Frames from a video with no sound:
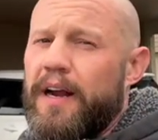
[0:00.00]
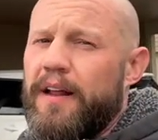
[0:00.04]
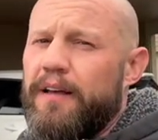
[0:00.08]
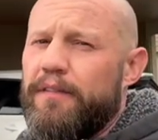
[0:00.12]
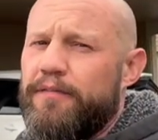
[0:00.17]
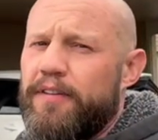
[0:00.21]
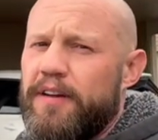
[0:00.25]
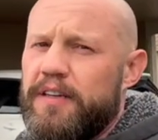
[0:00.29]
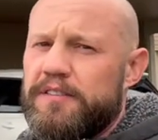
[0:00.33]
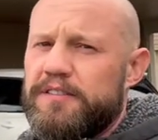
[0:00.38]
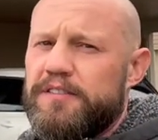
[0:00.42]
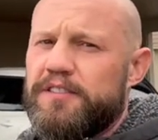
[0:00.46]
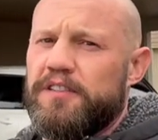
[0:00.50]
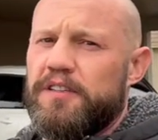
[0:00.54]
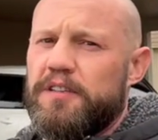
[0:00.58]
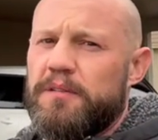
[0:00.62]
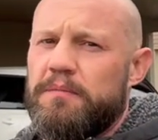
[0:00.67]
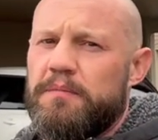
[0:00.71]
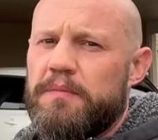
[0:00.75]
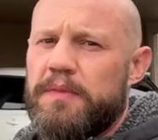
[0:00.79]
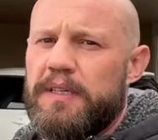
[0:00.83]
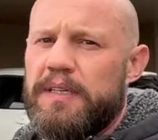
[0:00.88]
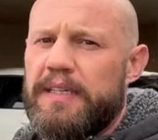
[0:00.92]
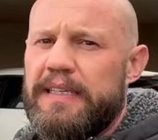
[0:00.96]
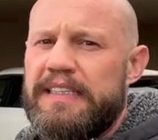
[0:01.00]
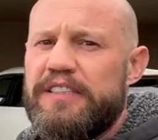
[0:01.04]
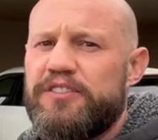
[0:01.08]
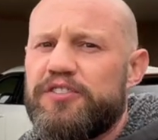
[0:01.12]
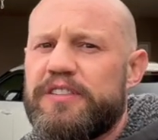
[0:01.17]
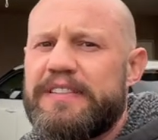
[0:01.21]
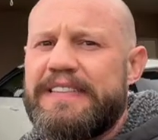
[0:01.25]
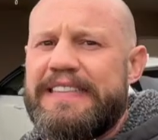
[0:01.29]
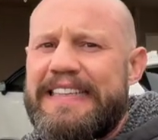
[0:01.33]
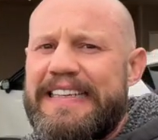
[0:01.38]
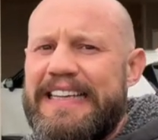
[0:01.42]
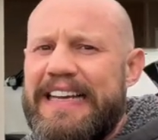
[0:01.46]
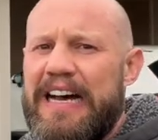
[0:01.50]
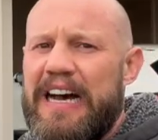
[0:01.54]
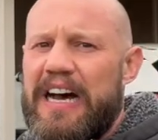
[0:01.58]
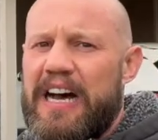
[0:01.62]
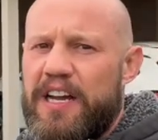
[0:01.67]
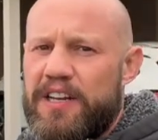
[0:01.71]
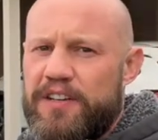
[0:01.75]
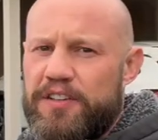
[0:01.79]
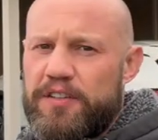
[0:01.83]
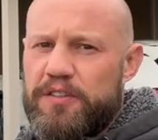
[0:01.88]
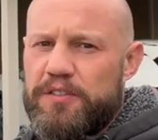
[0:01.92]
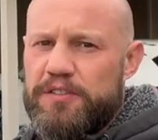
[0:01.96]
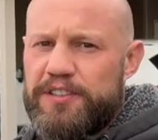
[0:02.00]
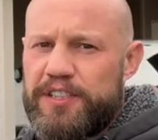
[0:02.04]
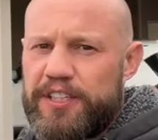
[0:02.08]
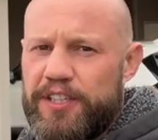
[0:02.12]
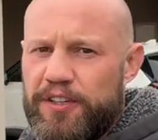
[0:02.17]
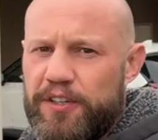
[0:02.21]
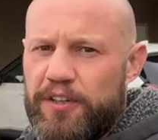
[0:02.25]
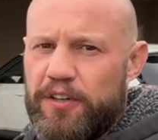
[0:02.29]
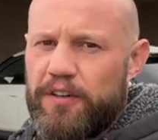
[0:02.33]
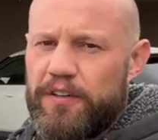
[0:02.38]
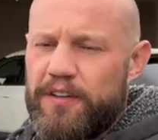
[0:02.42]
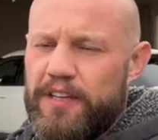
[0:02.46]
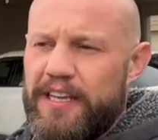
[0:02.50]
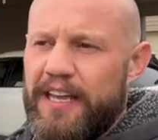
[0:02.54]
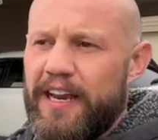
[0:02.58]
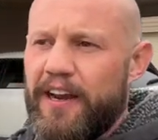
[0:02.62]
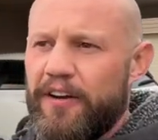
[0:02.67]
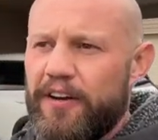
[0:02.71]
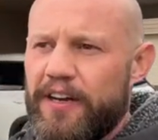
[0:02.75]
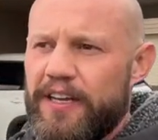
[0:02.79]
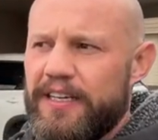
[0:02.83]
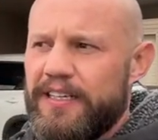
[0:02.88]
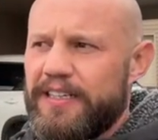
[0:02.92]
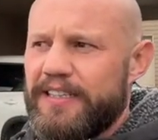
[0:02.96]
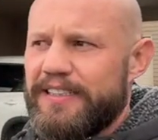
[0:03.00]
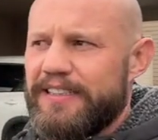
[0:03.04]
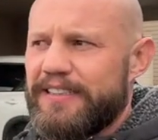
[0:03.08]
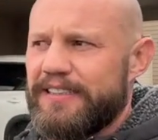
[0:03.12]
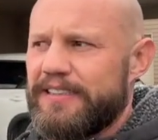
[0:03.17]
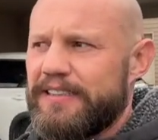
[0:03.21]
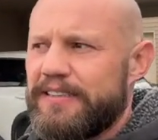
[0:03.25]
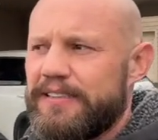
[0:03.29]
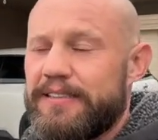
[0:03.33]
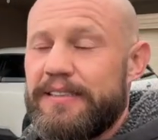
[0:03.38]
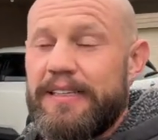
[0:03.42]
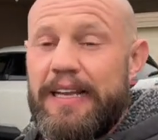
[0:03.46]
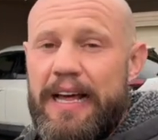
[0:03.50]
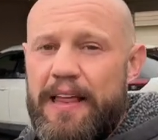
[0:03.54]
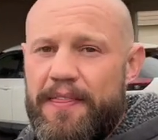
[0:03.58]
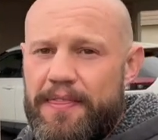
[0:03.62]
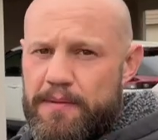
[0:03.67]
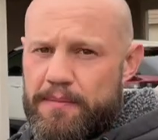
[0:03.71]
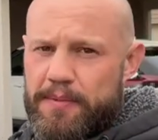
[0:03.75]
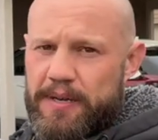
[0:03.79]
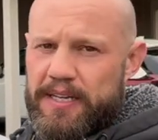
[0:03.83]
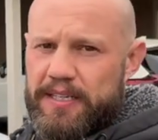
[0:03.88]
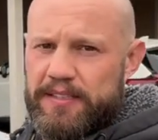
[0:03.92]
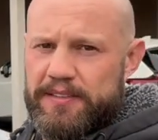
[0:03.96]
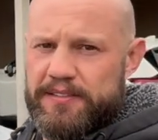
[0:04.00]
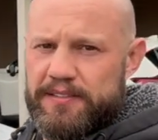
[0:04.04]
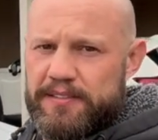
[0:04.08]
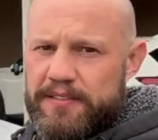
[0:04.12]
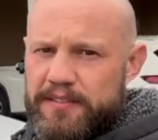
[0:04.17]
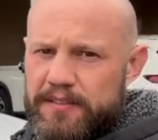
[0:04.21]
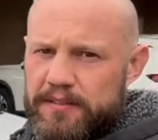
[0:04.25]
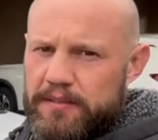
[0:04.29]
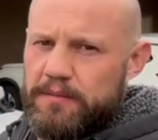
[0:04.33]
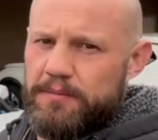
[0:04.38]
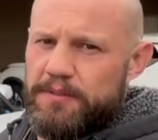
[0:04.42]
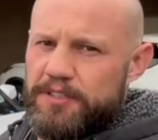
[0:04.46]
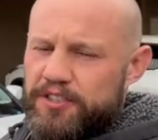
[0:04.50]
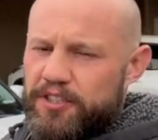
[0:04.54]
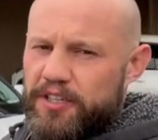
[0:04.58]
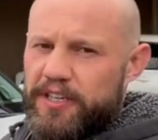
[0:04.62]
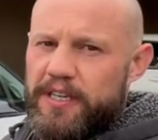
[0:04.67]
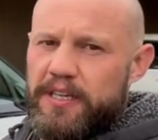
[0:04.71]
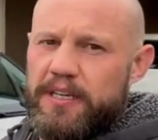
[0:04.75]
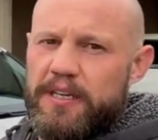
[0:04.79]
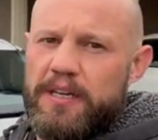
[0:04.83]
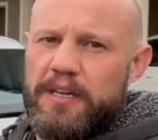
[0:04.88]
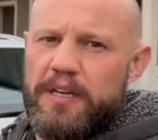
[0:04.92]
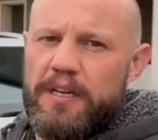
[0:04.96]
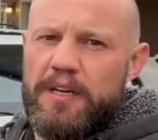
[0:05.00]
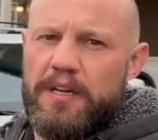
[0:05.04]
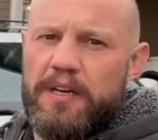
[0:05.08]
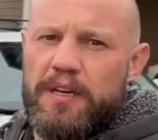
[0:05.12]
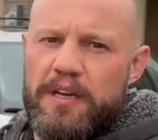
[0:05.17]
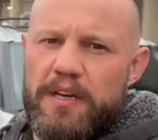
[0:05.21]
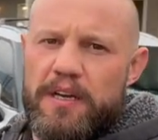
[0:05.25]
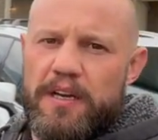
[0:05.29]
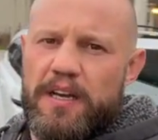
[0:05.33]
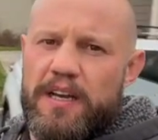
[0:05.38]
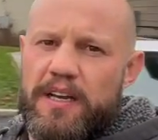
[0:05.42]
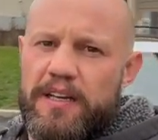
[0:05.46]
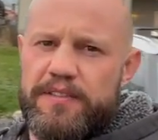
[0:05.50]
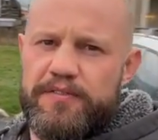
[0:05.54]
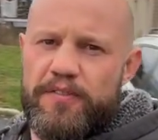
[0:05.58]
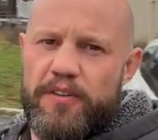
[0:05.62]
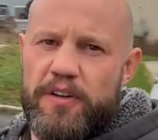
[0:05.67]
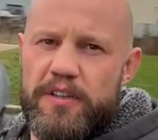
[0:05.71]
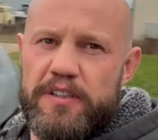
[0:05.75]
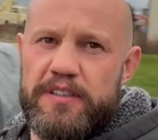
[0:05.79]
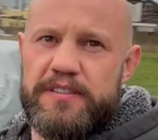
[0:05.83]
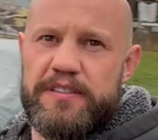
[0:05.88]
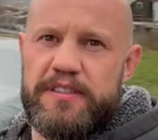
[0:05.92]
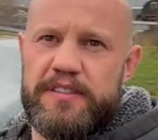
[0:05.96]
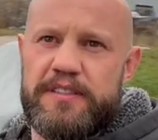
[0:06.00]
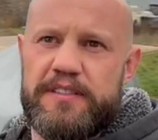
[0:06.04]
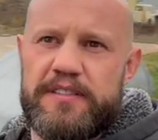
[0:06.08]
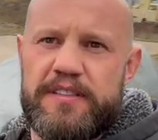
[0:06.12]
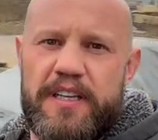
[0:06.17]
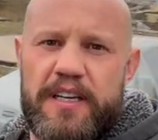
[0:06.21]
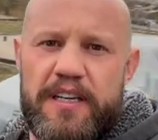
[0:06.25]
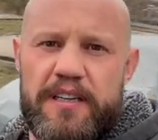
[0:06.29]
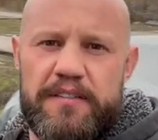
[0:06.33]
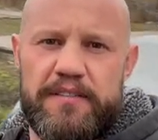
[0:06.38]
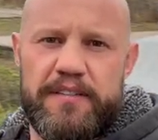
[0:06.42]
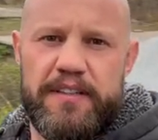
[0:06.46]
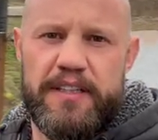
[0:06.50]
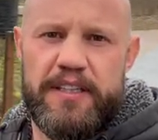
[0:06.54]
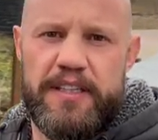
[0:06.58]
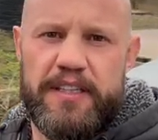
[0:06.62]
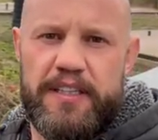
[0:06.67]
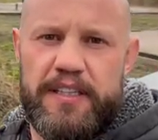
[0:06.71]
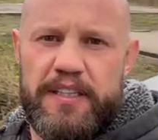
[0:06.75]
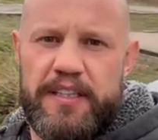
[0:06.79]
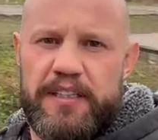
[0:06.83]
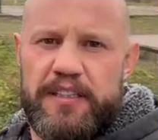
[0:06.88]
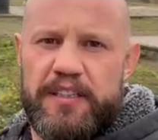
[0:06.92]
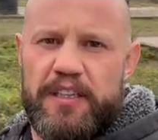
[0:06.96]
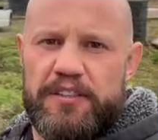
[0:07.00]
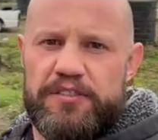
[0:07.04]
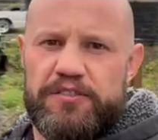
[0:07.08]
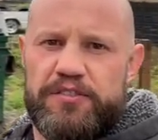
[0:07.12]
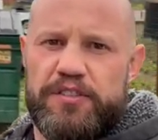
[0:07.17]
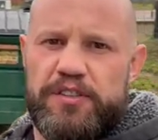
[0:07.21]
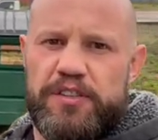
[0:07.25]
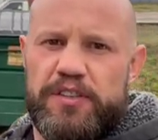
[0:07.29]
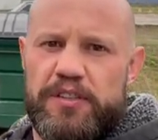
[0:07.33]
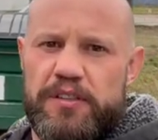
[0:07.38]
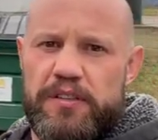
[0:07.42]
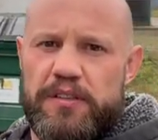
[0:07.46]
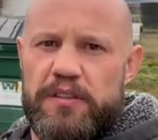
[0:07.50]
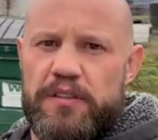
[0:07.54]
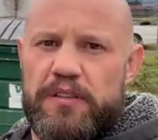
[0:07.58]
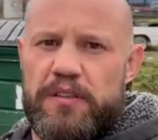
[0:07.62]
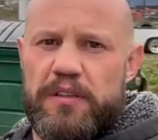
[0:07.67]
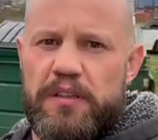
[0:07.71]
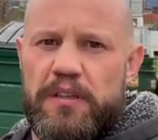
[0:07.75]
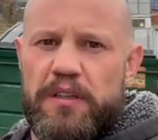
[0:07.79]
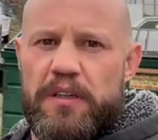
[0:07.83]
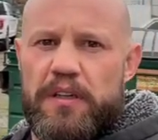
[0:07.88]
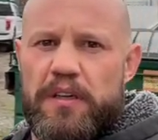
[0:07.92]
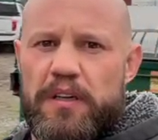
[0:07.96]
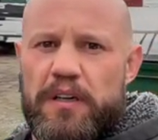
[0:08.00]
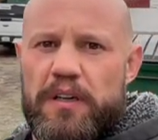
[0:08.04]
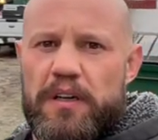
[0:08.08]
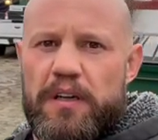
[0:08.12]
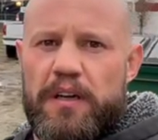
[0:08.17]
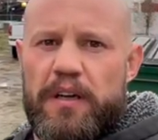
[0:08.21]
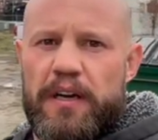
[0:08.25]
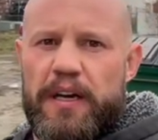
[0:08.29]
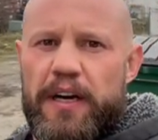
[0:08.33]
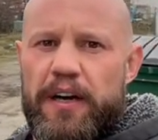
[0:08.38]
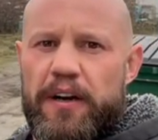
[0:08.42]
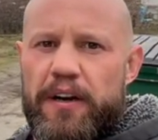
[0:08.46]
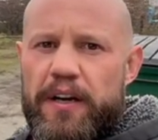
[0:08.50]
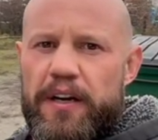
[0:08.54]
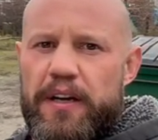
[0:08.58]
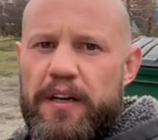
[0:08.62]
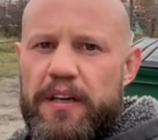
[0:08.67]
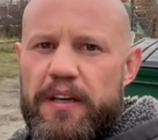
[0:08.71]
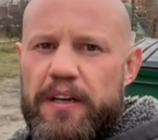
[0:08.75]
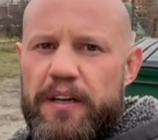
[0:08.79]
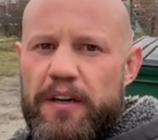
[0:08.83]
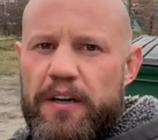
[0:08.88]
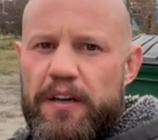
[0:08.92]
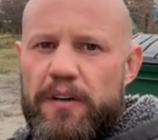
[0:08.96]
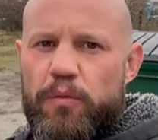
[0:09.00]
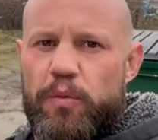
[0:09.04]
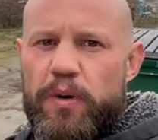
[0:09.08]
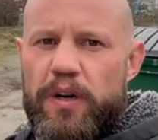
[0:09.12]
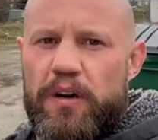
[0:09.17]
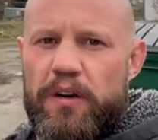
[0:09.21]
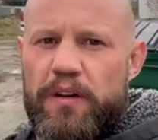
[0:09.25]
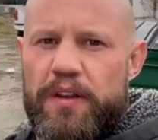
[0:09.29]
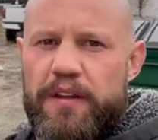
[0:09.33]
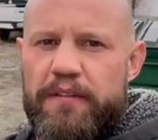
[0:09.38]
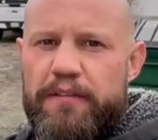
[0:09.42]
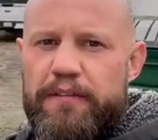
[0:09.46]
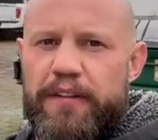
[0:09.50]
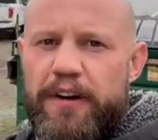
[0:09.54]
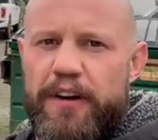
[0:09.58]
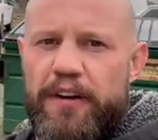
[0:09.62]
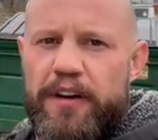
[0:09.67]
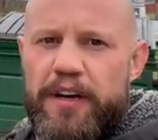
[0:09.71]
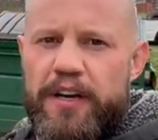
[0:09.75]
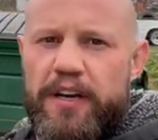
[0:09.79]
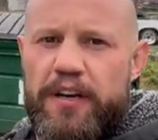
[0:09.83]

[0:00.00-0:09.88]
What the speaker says: Found some interesting condos here. The area is not the best, let me show you, as far as it's kind of a industrial area here. We are on the very